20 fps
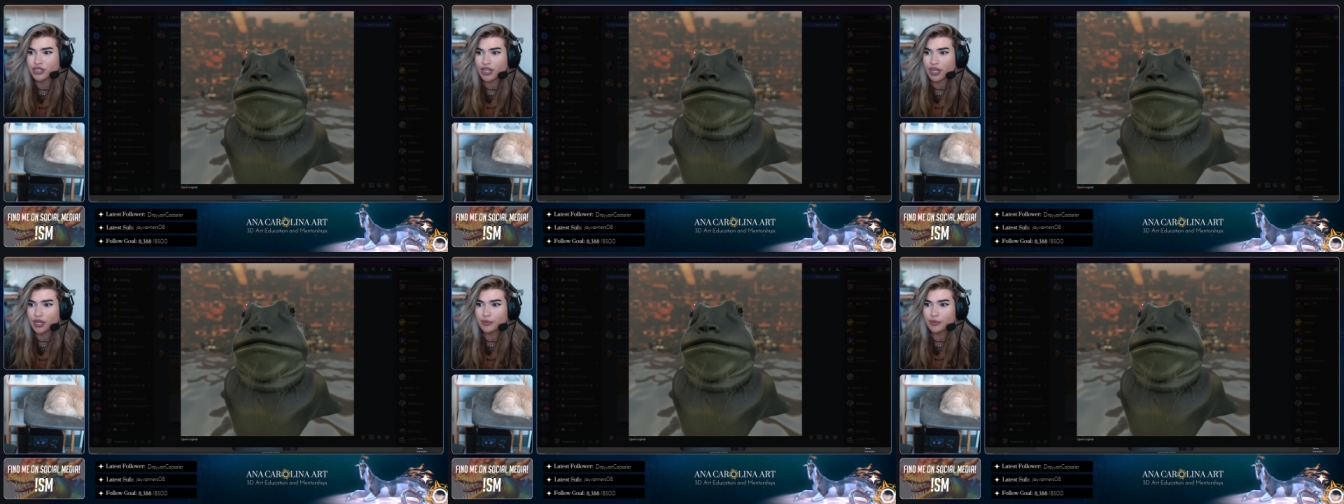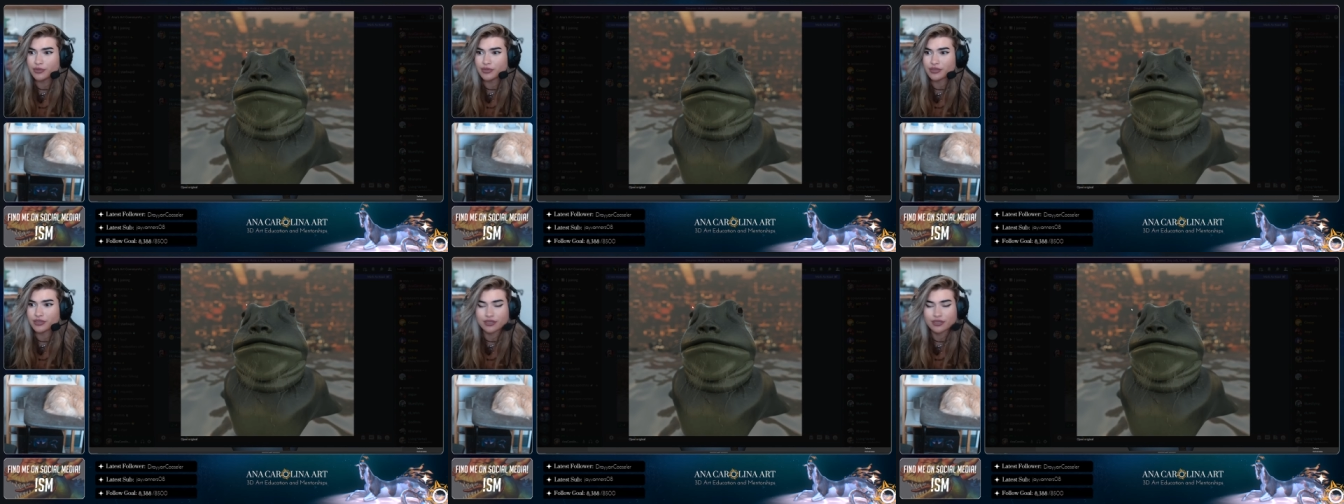
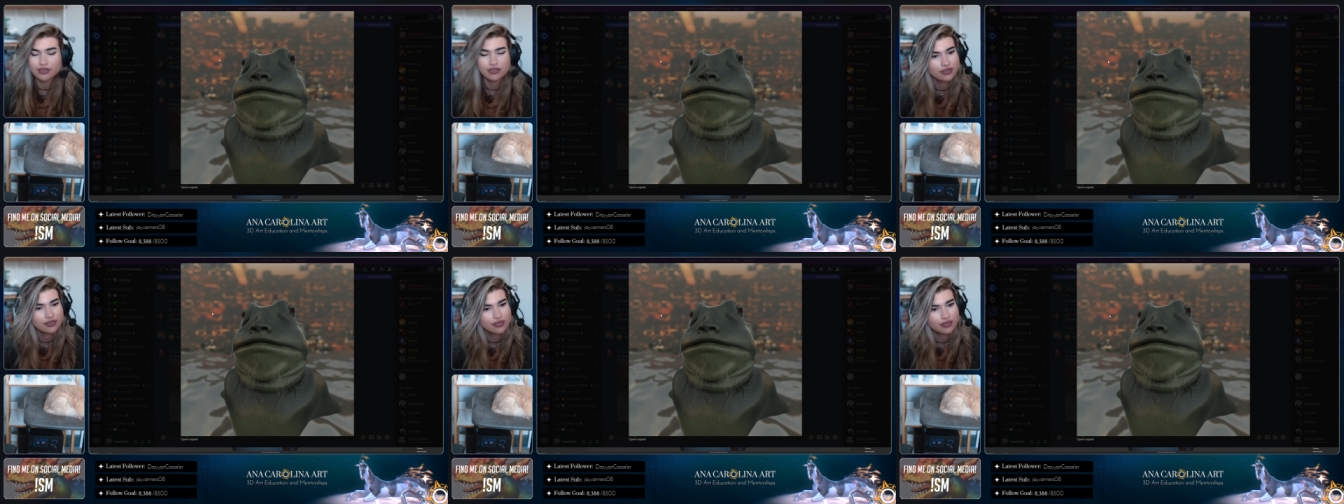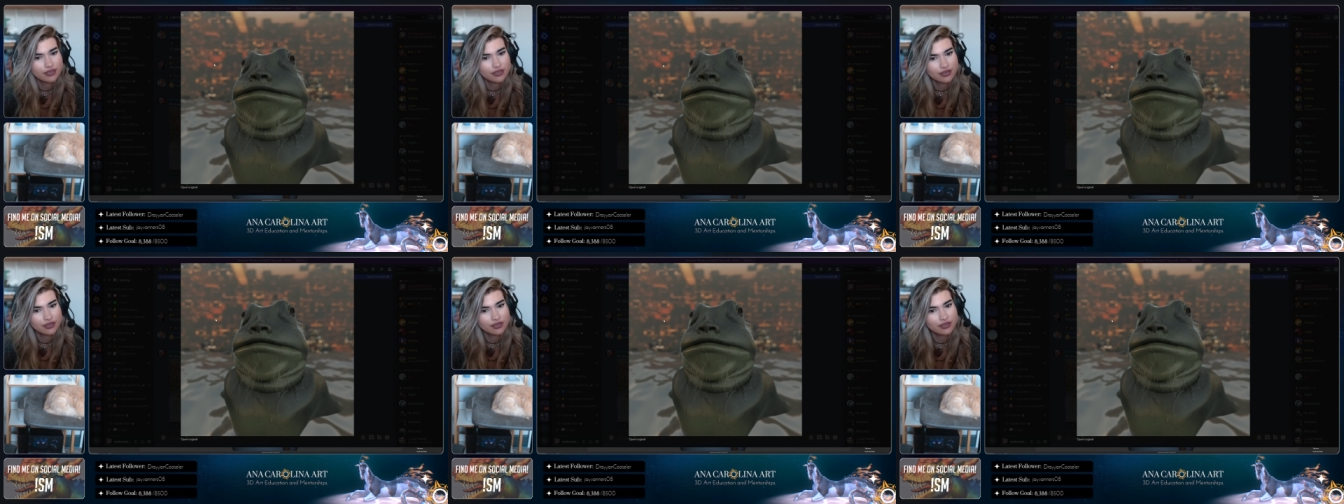shapes?
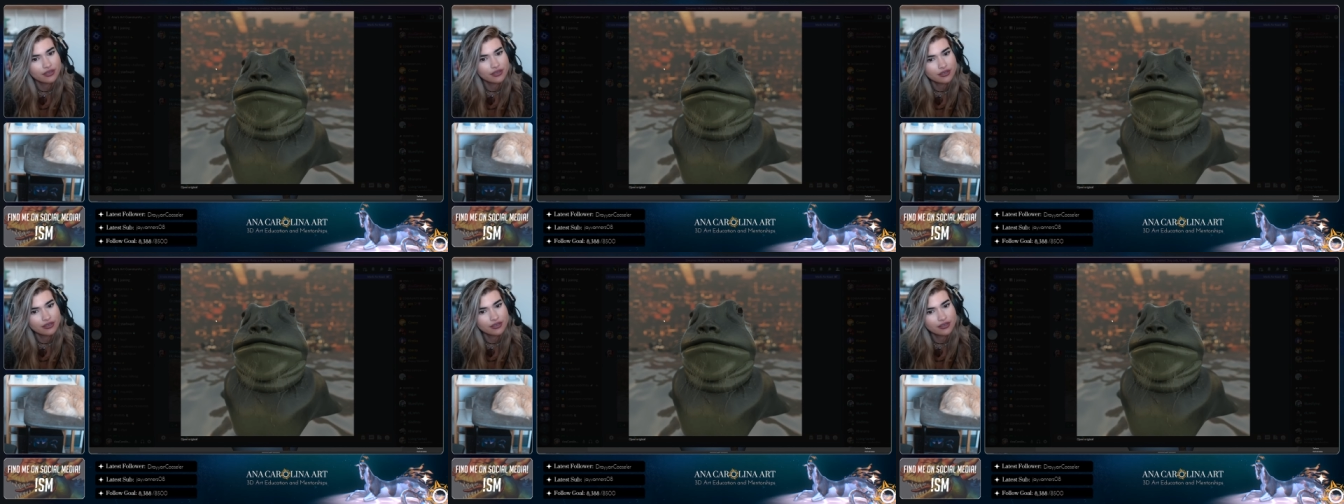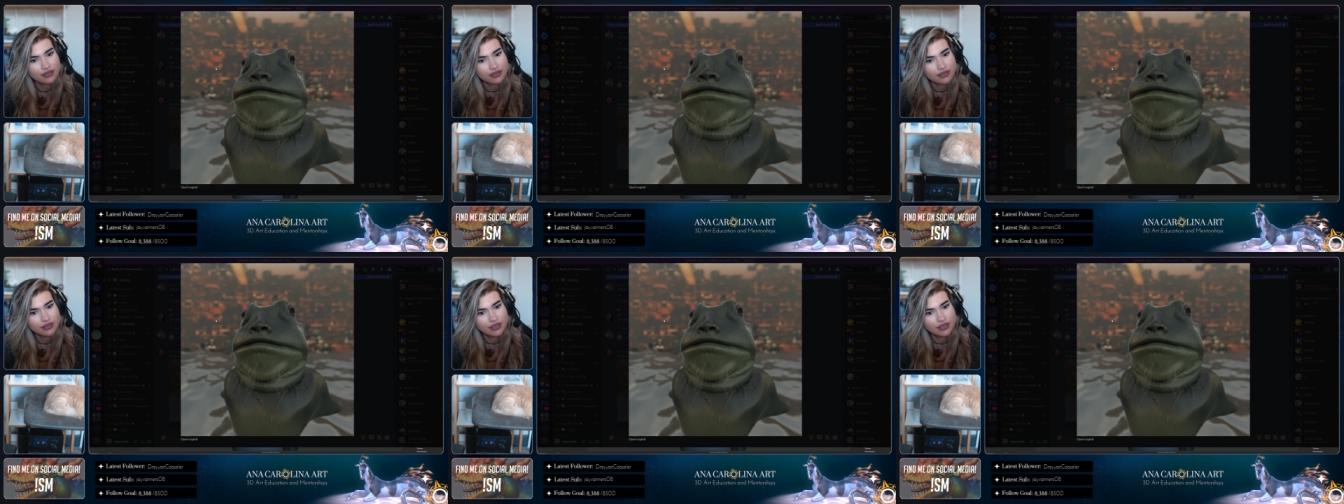
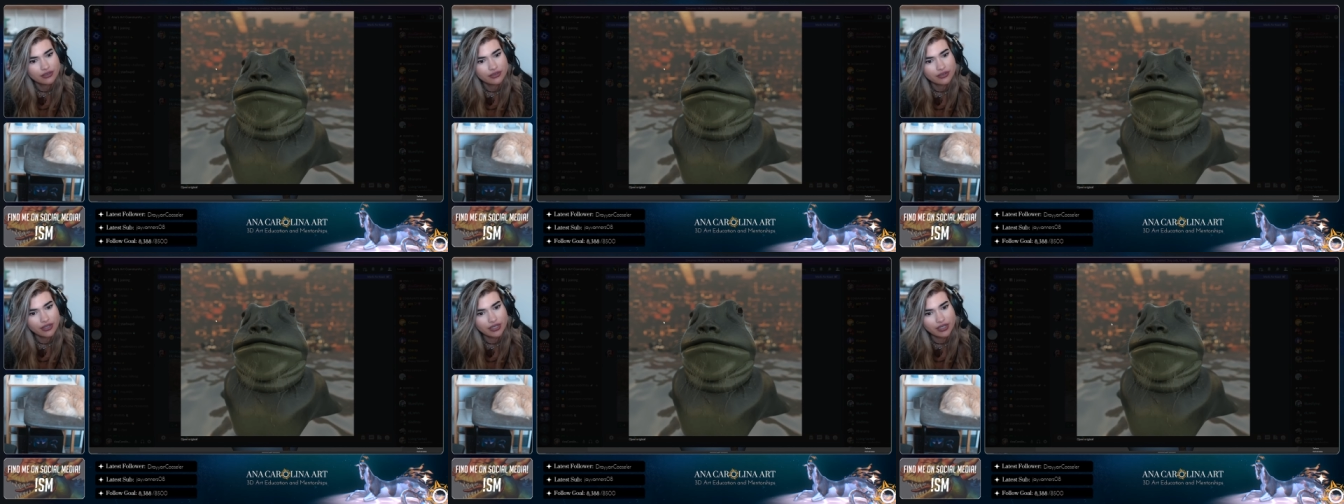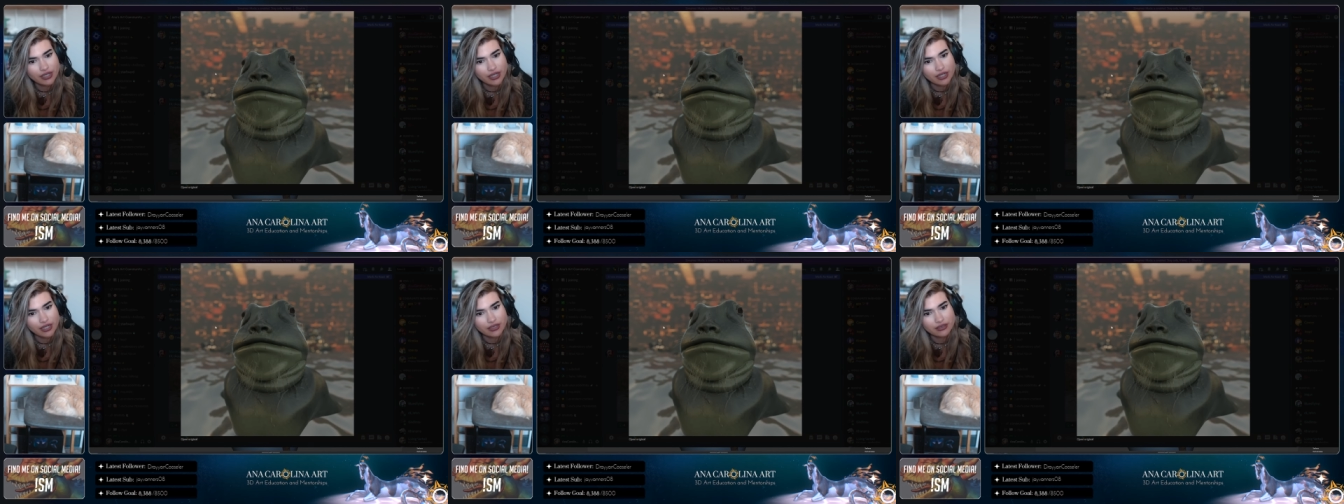
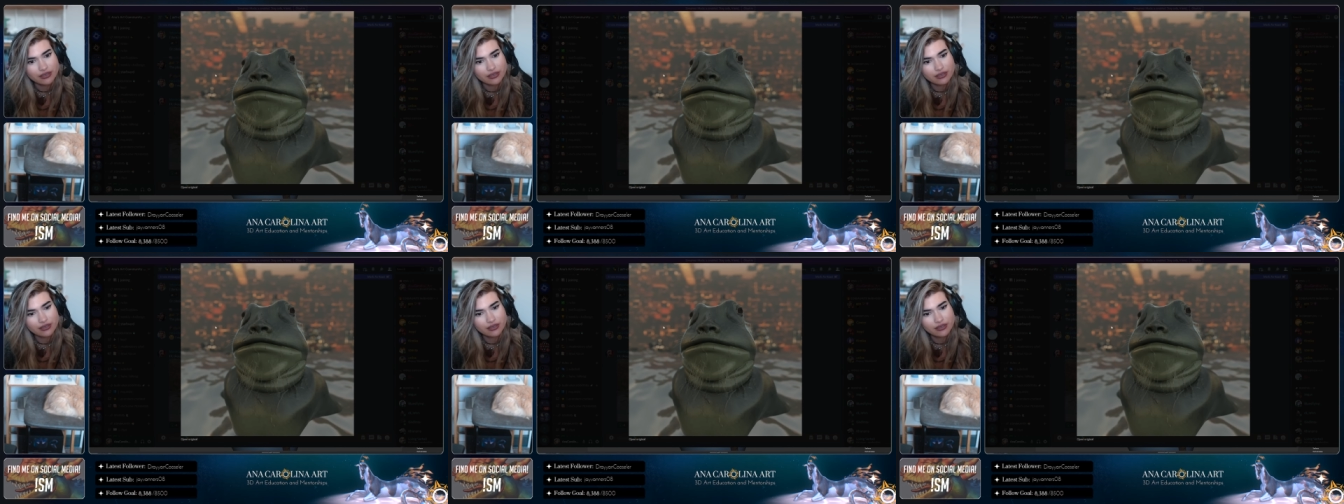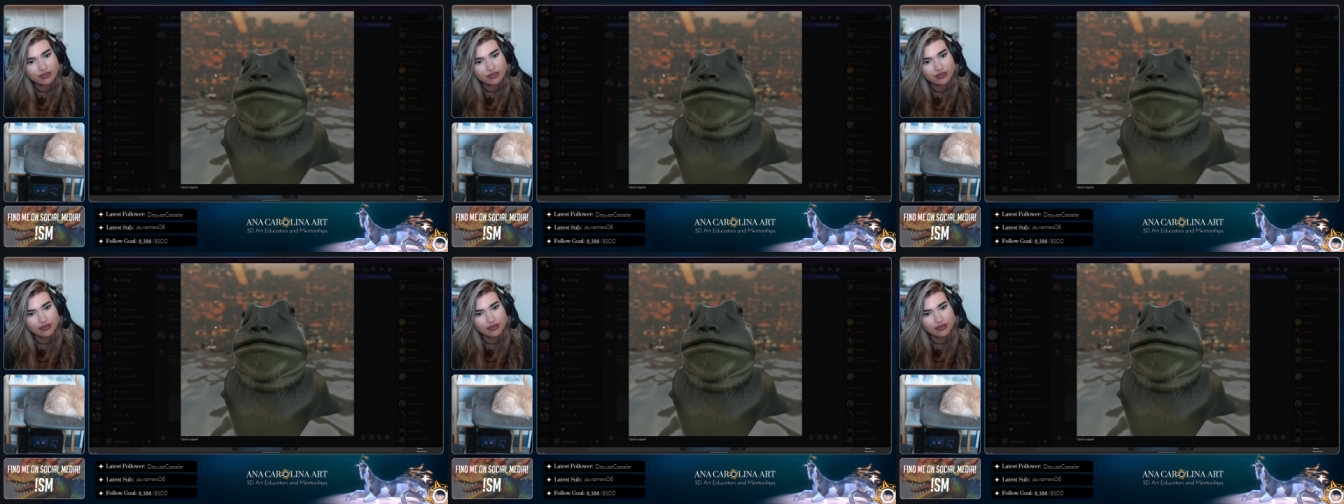Very nice.